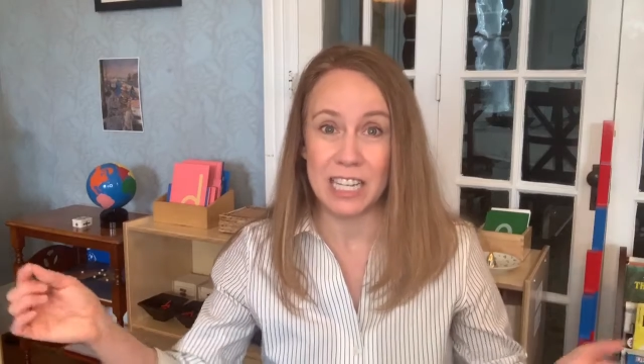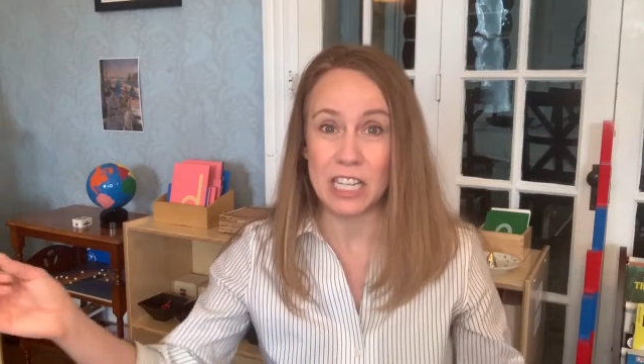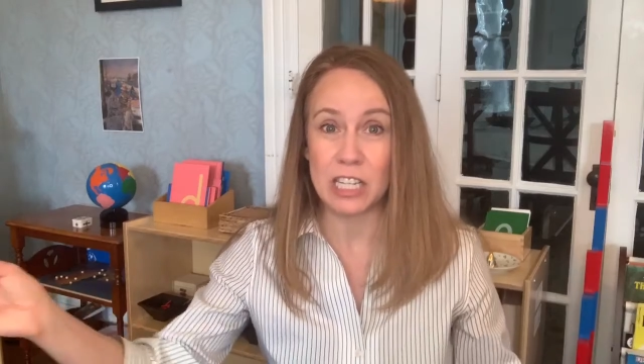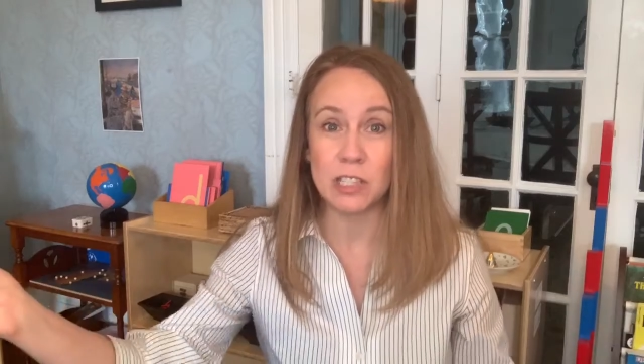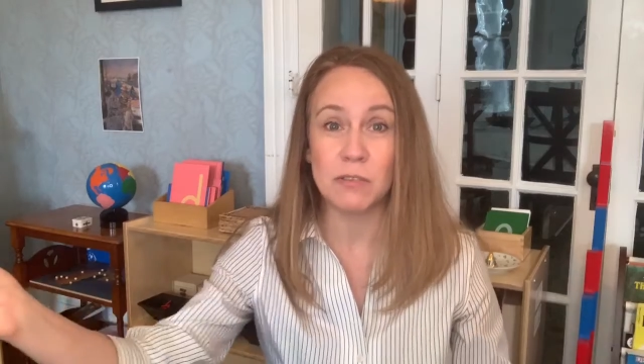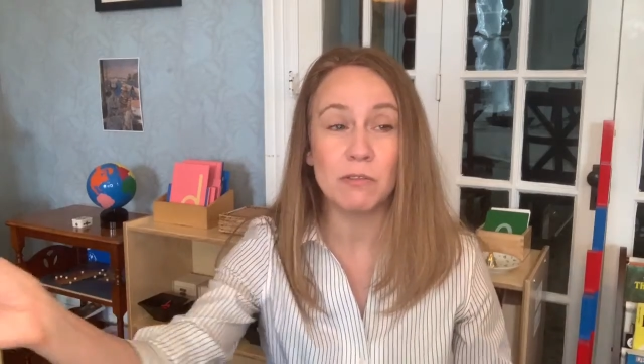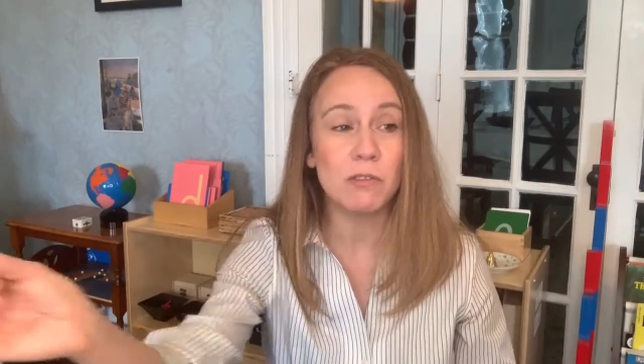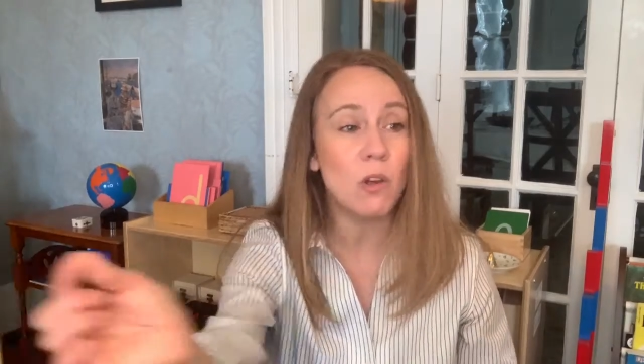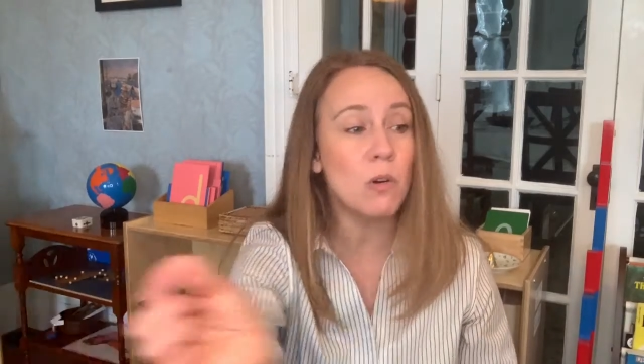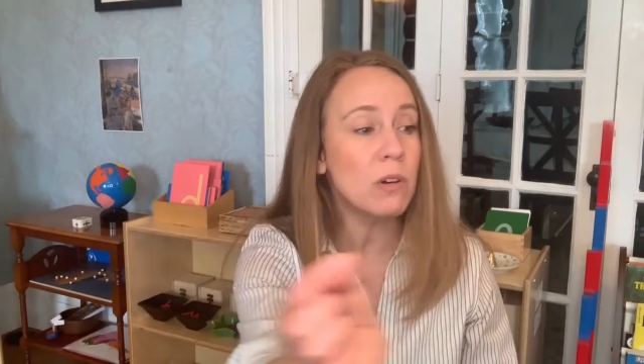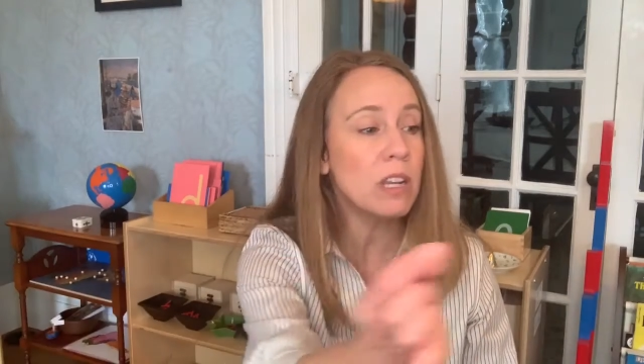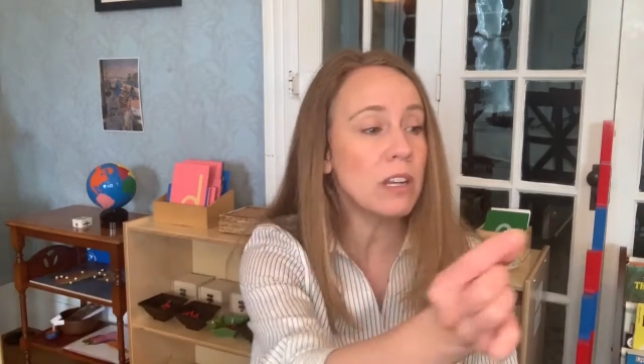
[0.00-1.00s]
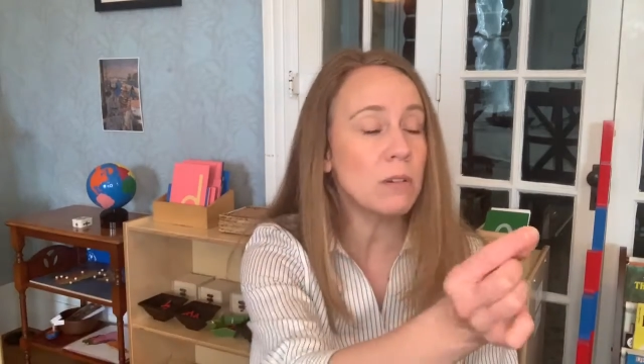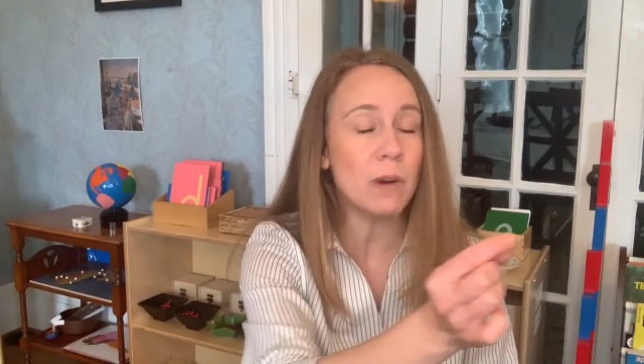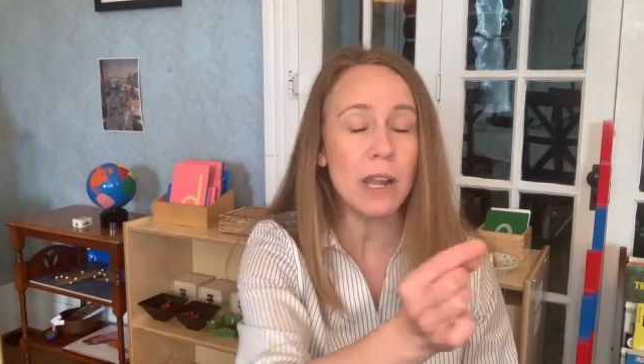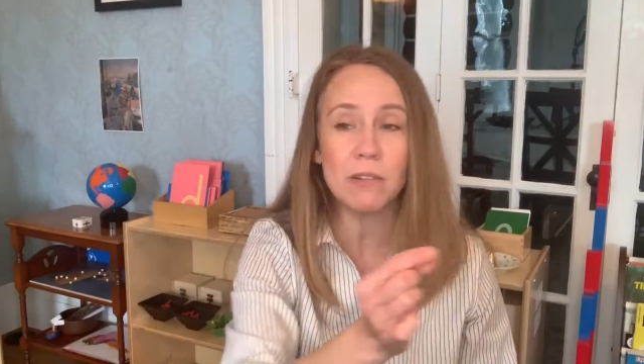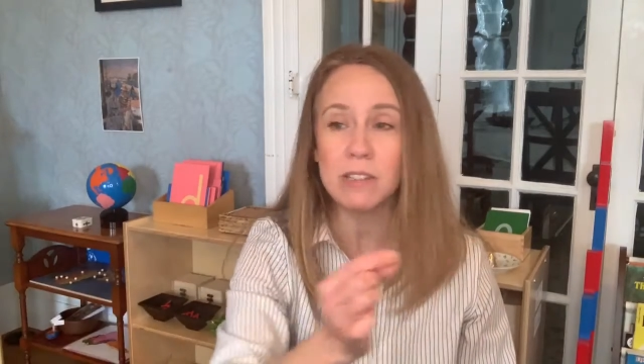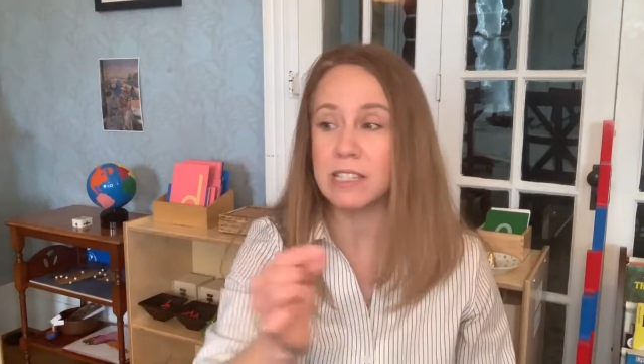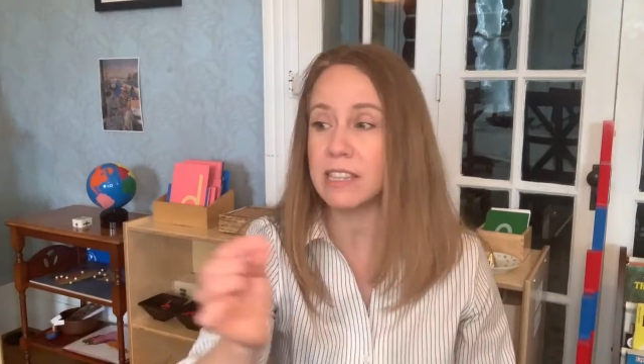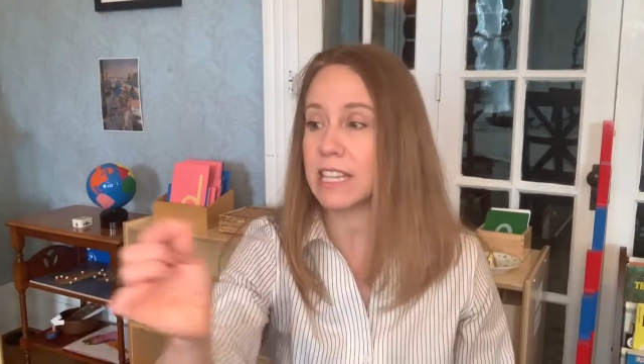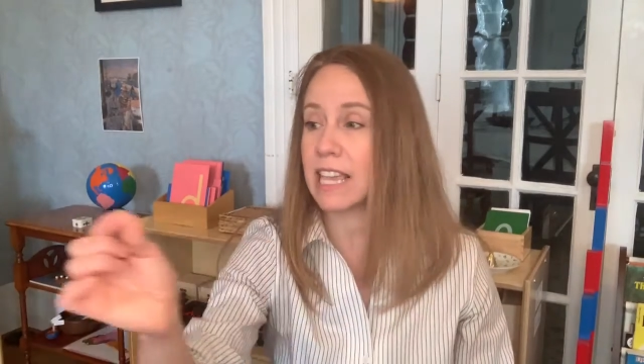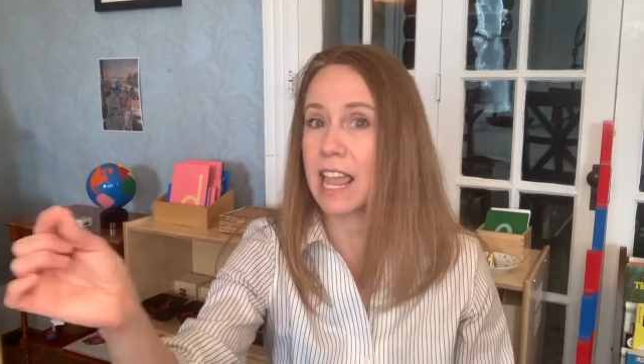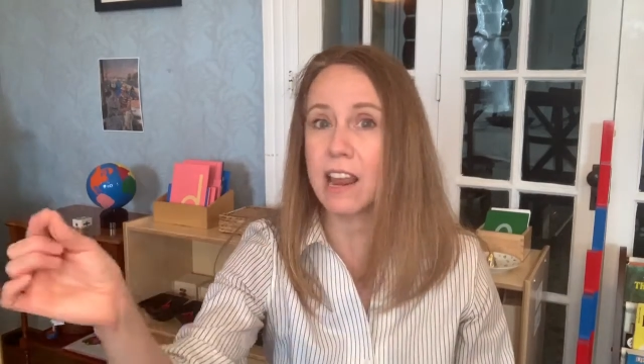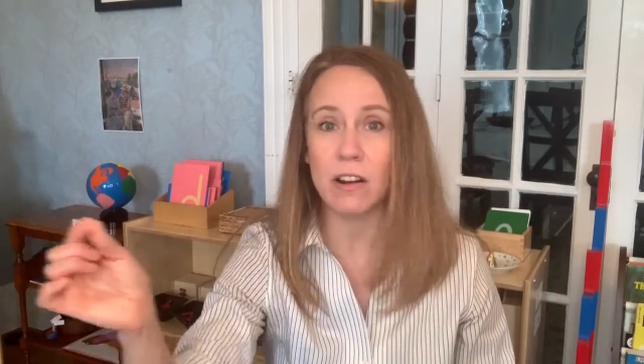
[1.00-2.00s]
is floating around in
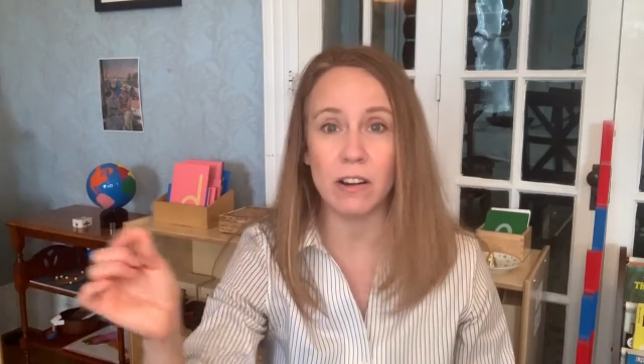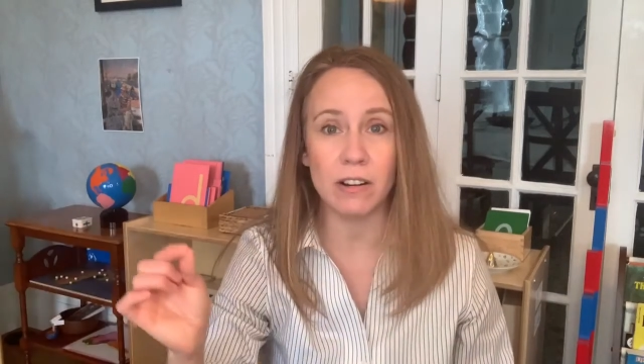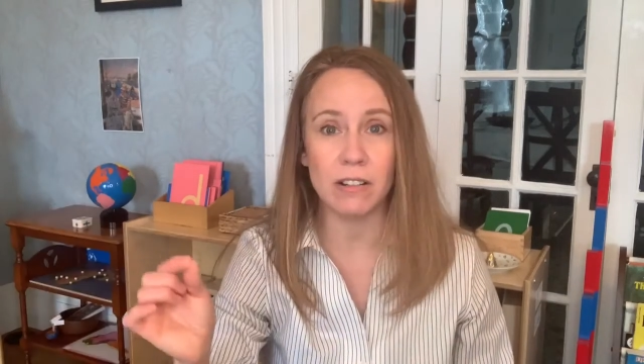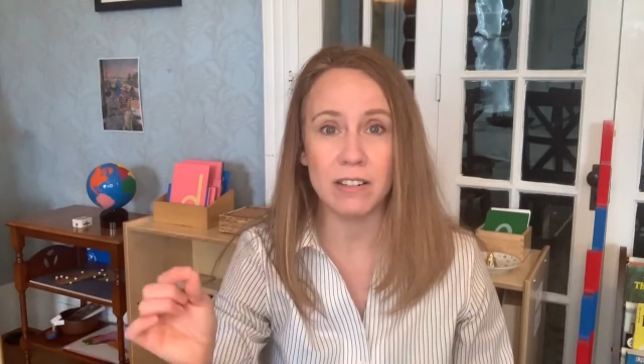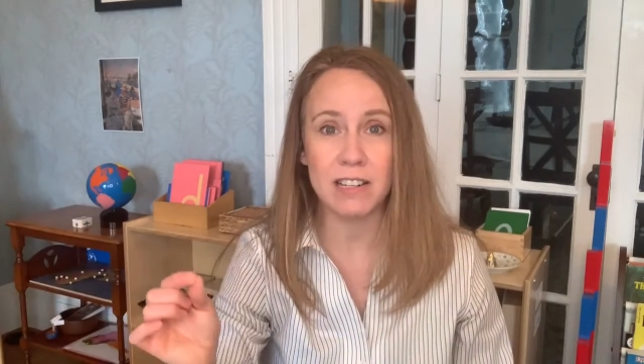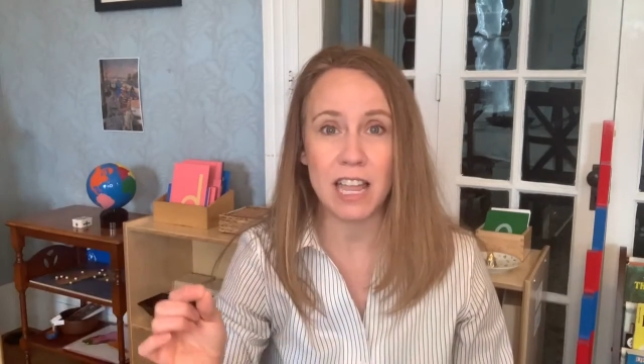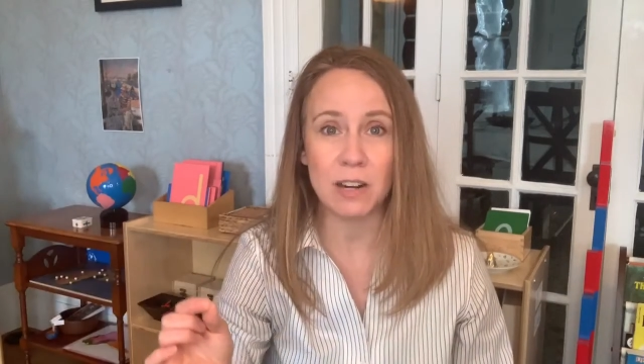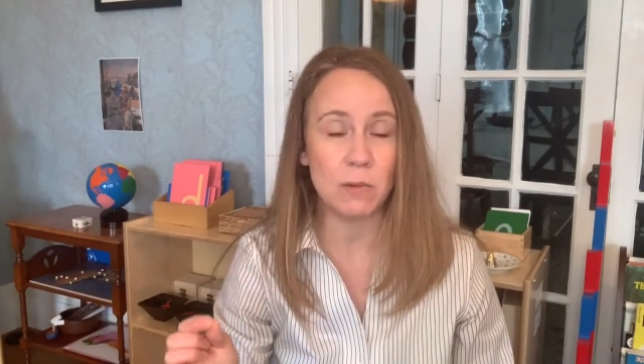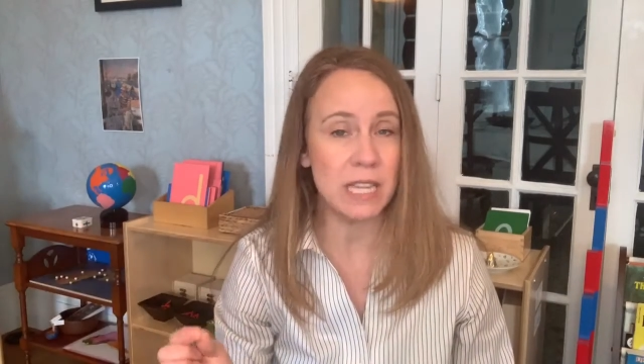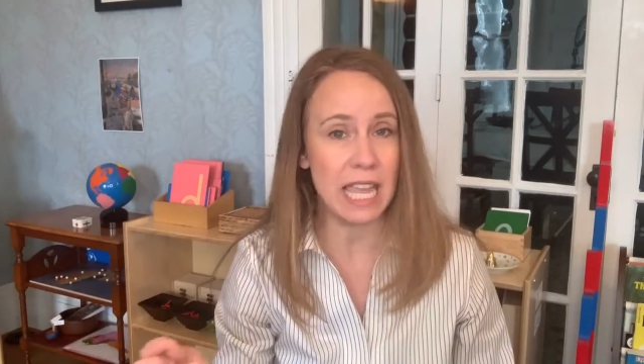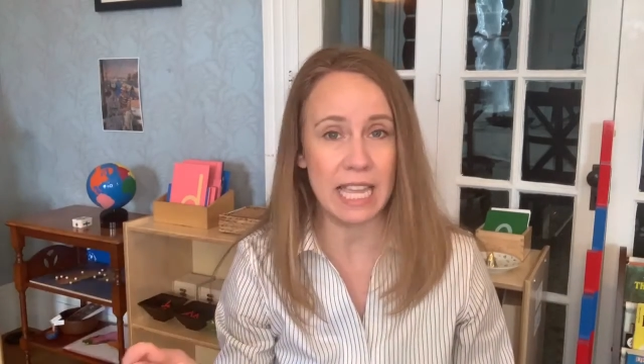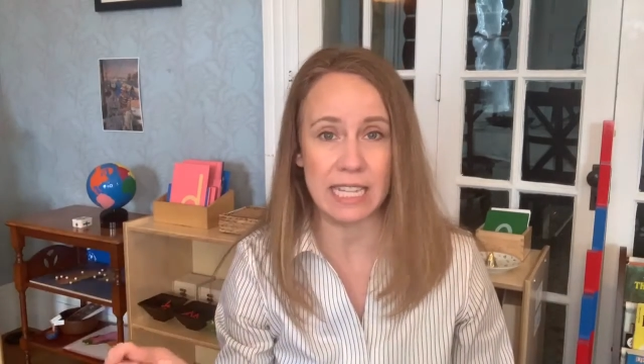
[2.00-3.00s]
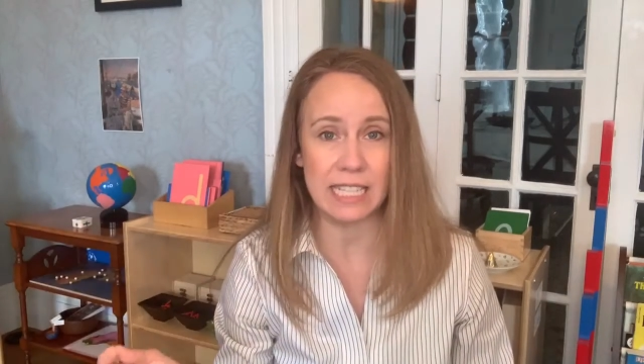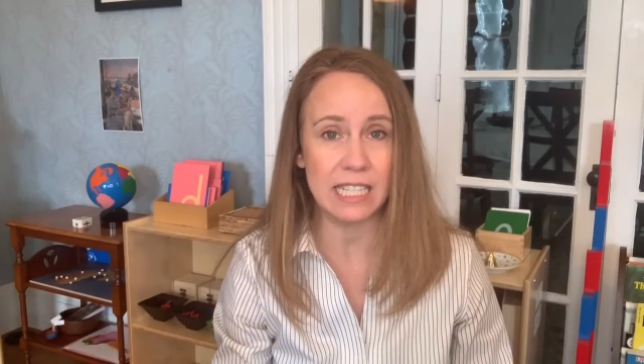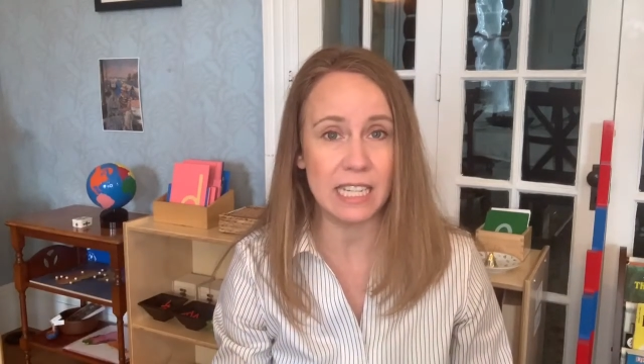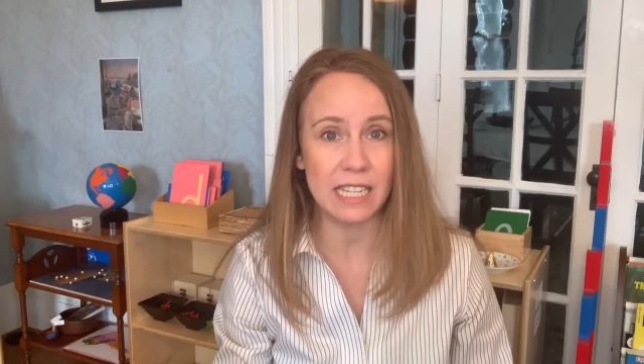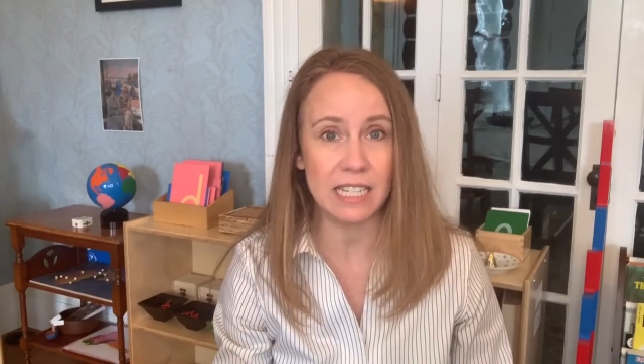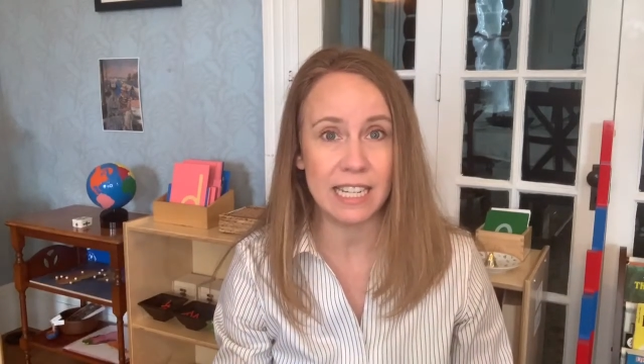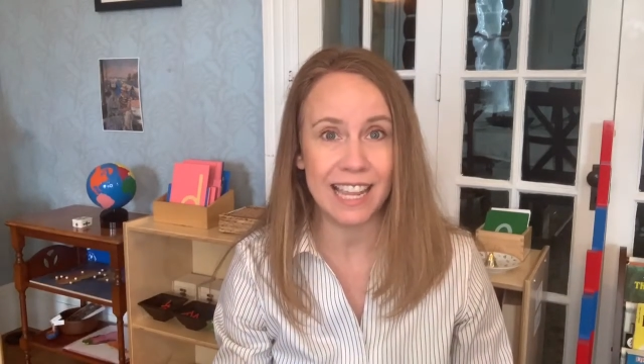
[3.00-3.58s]
the air and we can't see it,